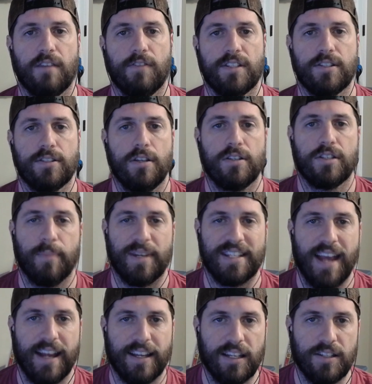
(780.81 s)
us some
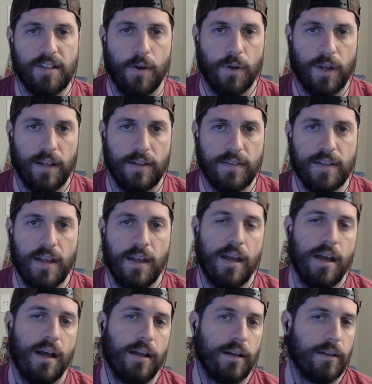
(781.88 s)
attacking tokens.
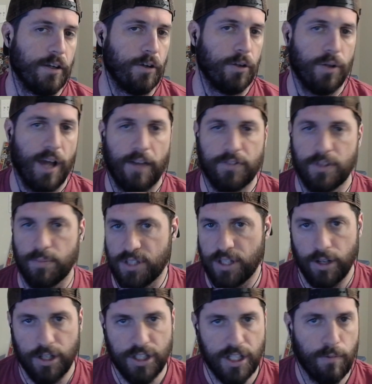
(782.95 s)
It'll have some
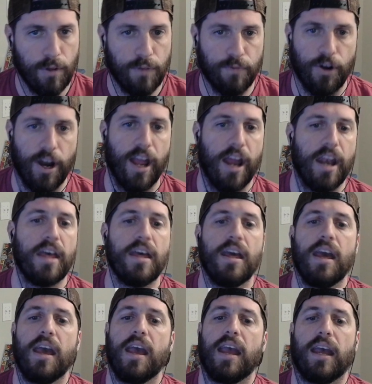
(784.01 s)
synergy with Vren,
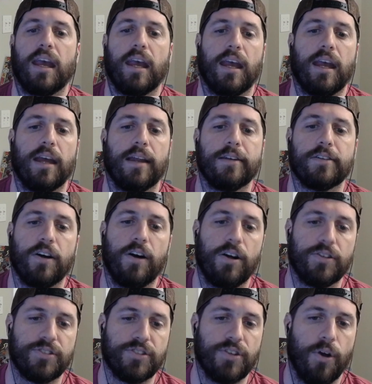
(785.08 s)
and
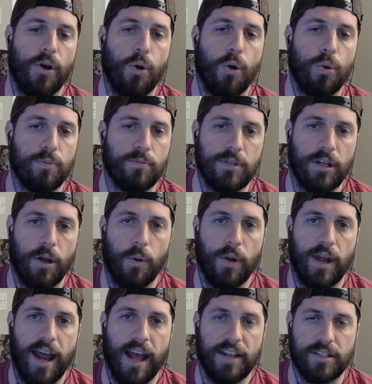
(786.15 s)
also, it
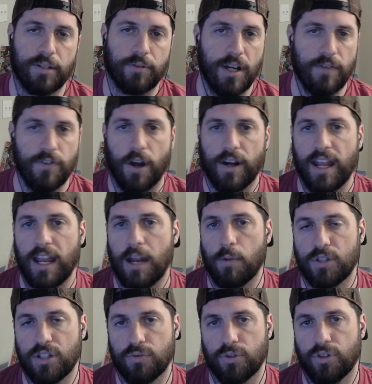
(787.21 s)
has the graveyard hate,
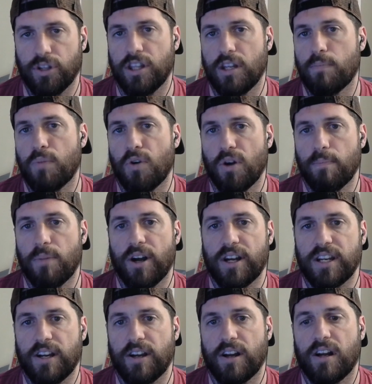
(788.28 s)
which is really the important part
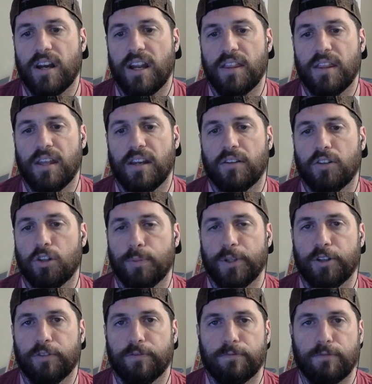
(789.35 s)
here, and then a little bit
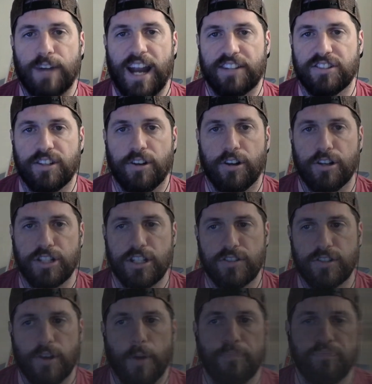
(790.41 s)
of rat synergy. So